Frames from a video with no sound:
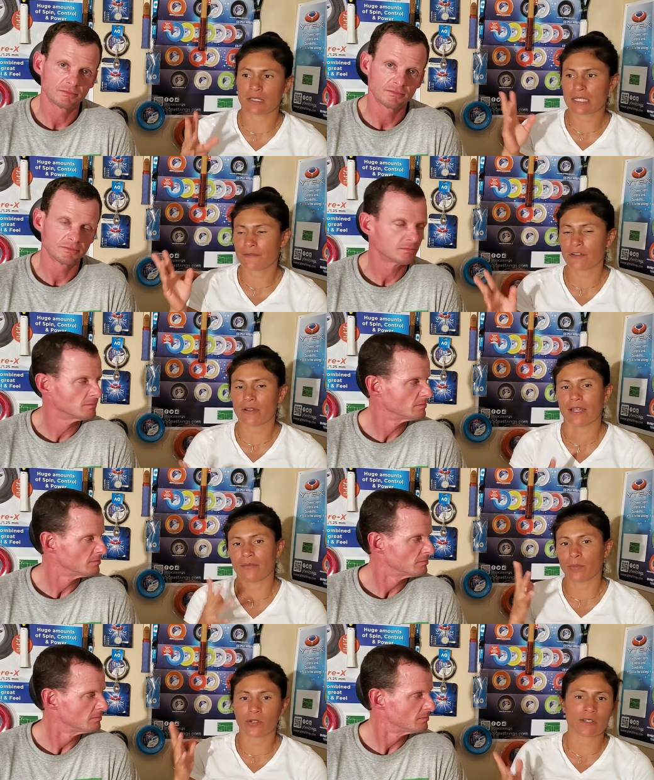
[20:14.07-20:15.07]
Speaker 1: Steffi
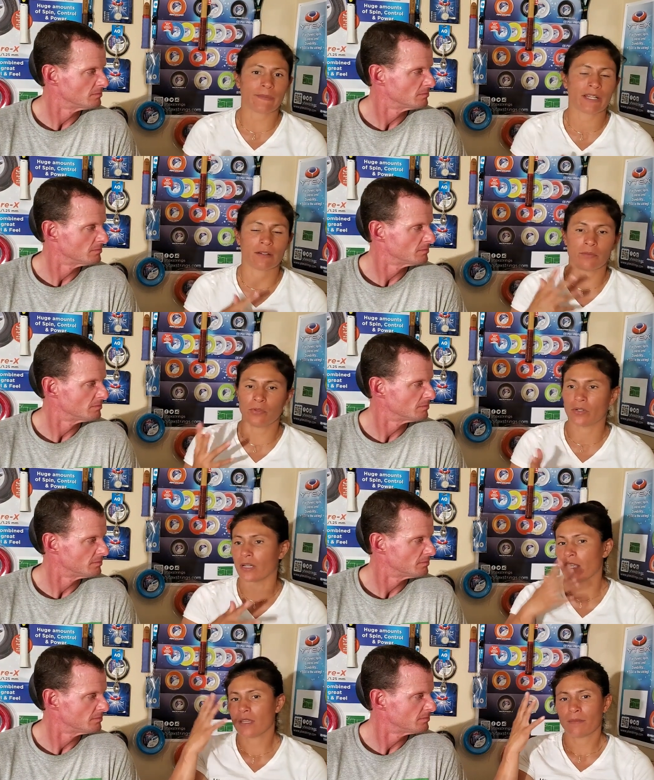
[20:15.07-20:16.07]
Graf, Boris Becker,
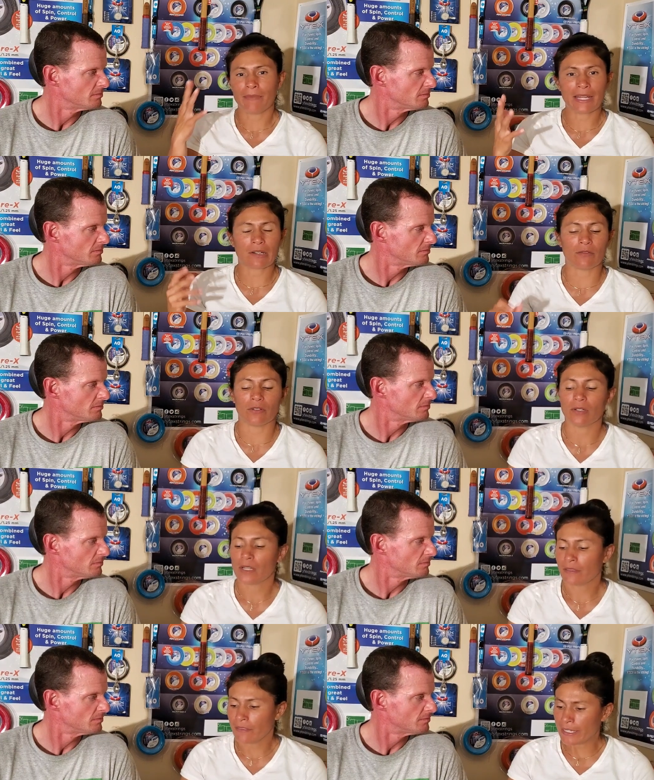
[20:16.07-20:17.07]
Borg, McEnroe.
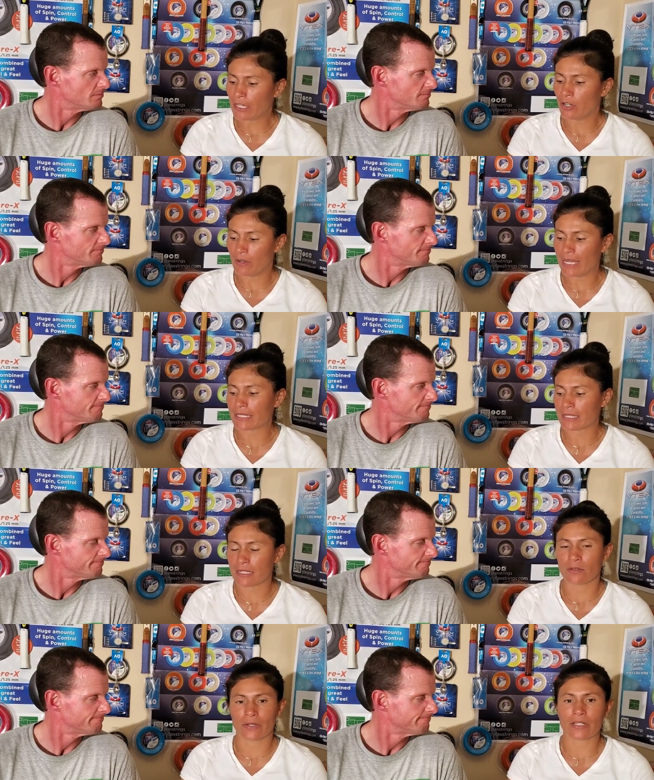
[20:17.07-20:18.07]
They all had to
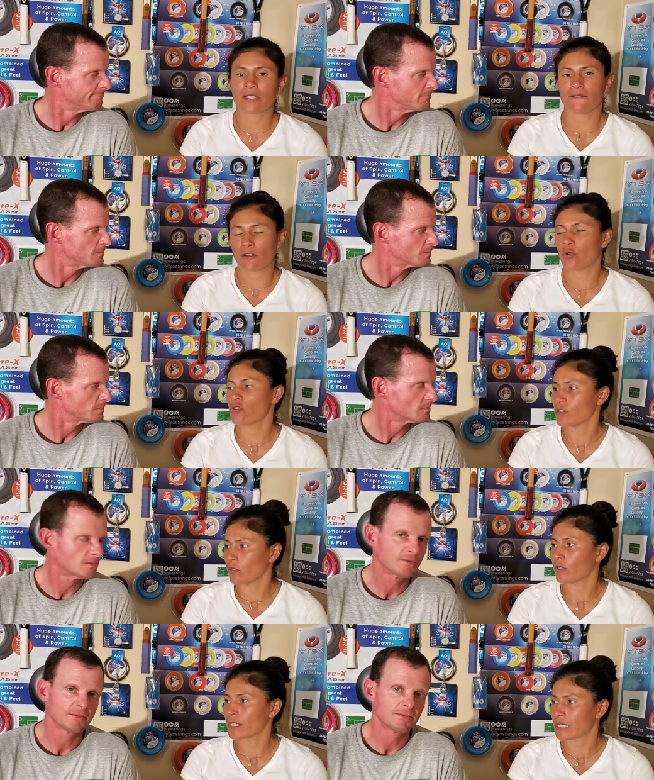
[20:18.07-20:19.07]
deal with a tough coach in
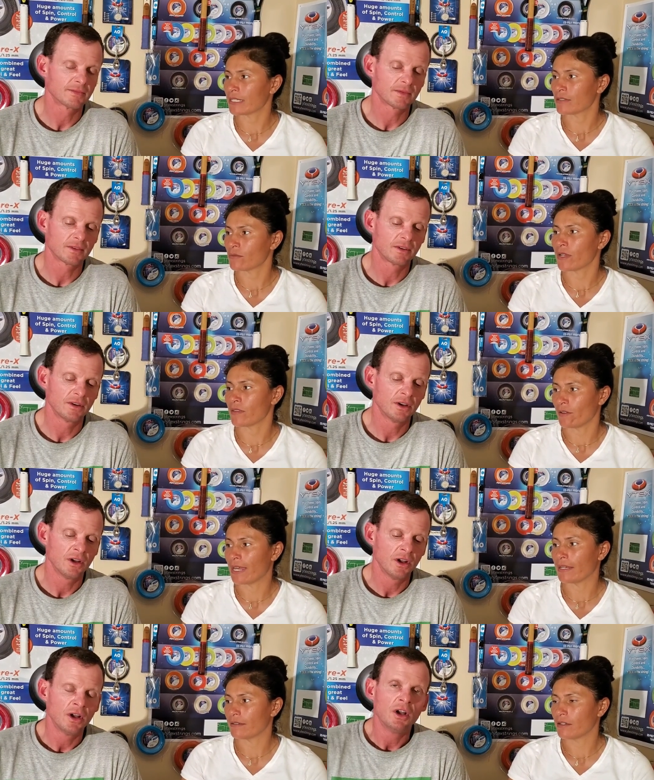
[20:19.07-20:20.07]
order to get to where they're
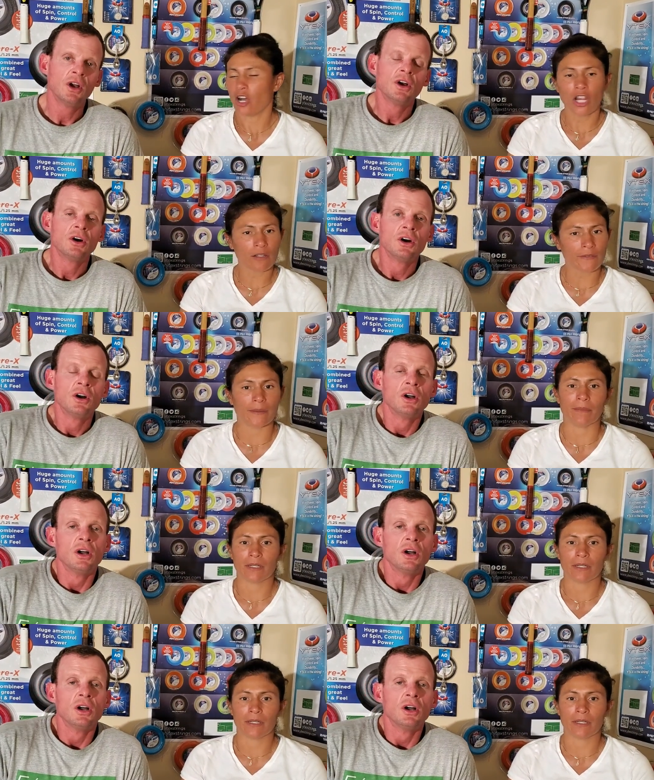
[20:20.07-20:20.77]
at. All of them.